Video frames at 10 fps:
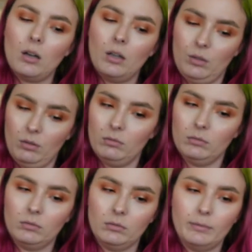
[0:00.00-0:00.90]

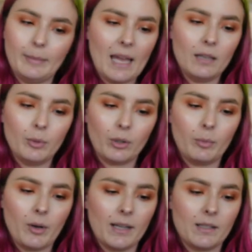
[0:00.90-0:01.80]
Oh, Man Booker
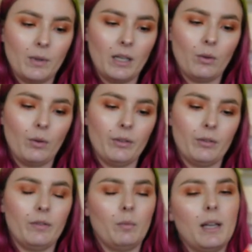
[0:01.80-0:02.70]
Prize winning author
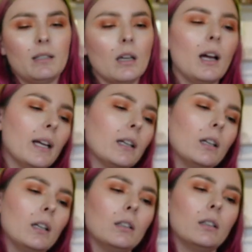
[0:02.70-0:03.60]
of The White
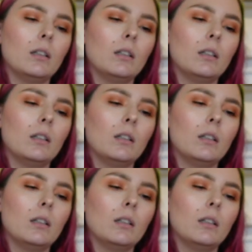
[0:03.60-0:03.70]
Tiger.